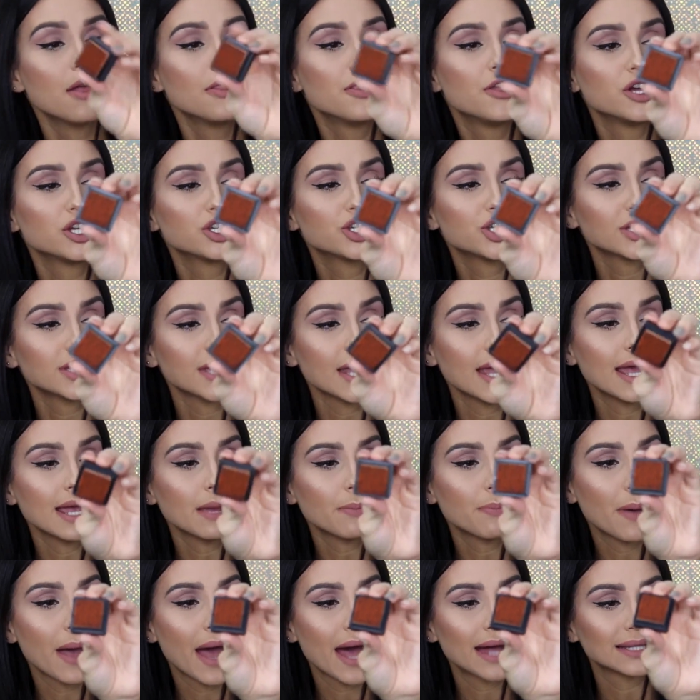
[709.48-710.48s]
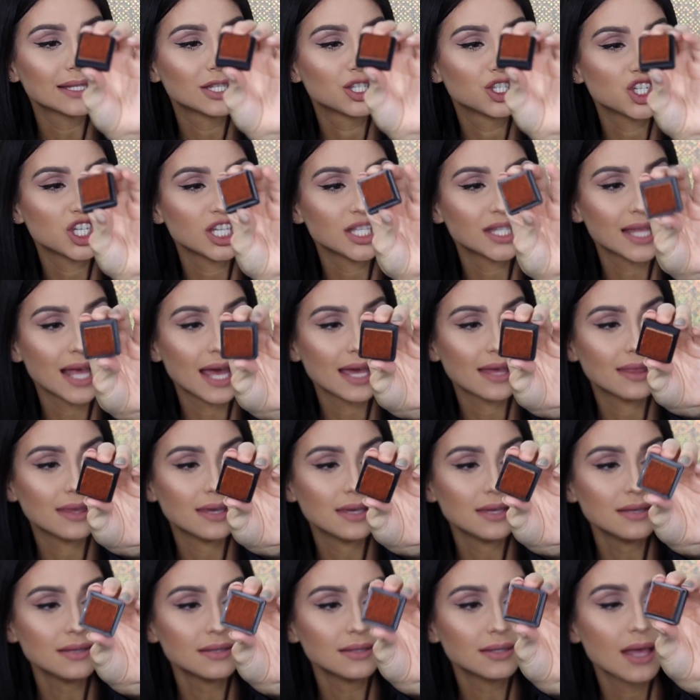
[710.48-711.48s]
They're just ink pads just like
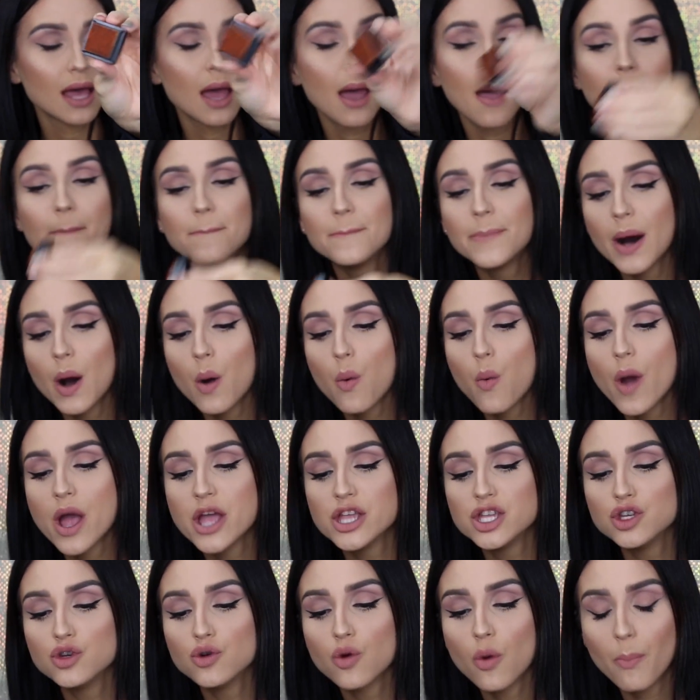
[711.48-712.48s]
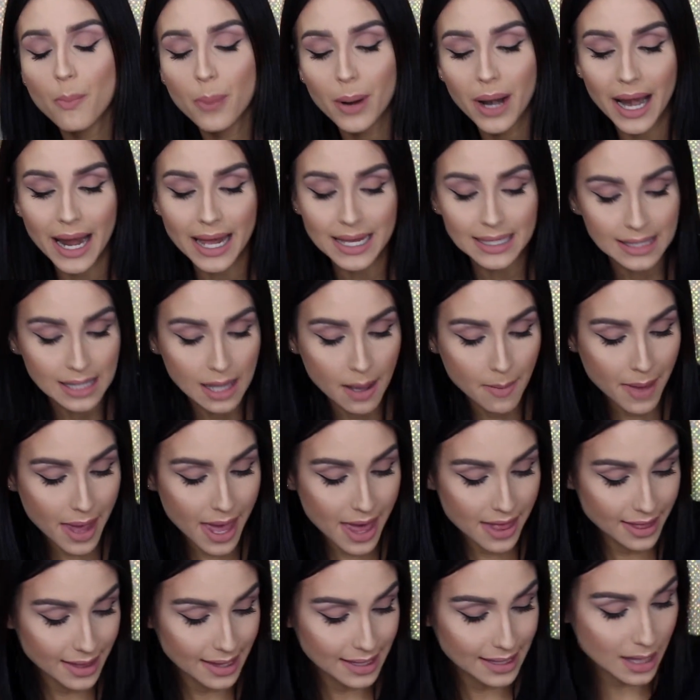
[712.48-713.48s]
these, but when you place them
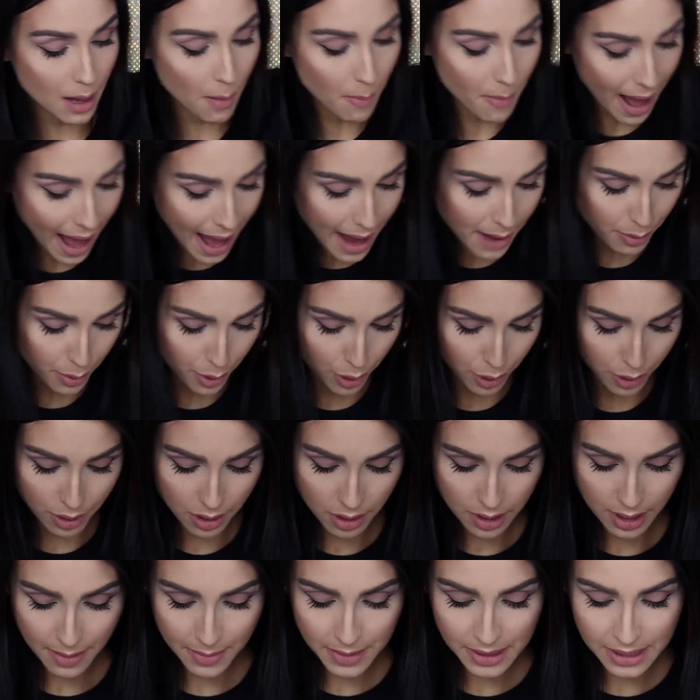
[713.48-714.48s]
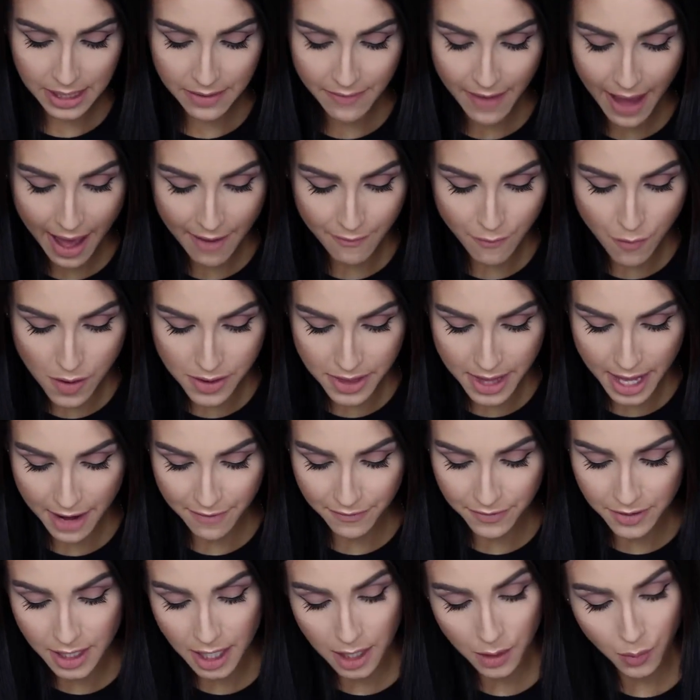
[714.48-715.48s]
in the Bible, let me see if I have one that
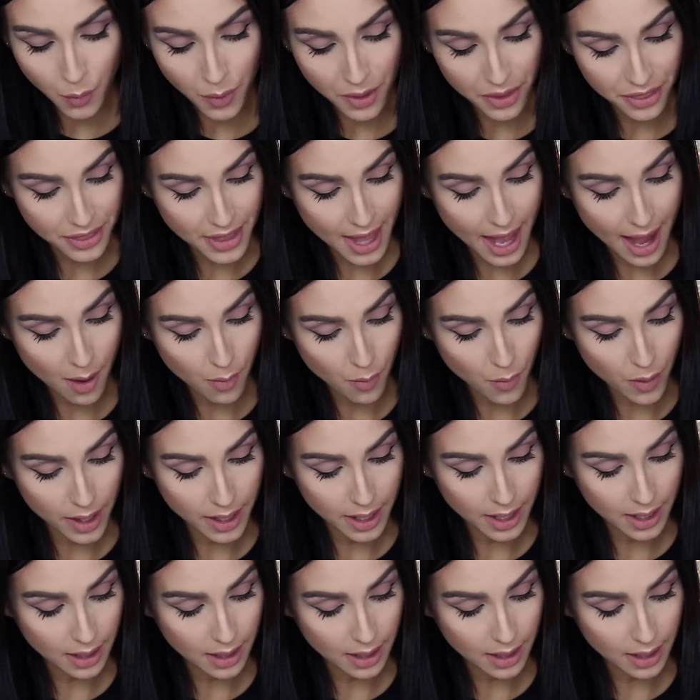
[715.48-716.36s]
I've done with that one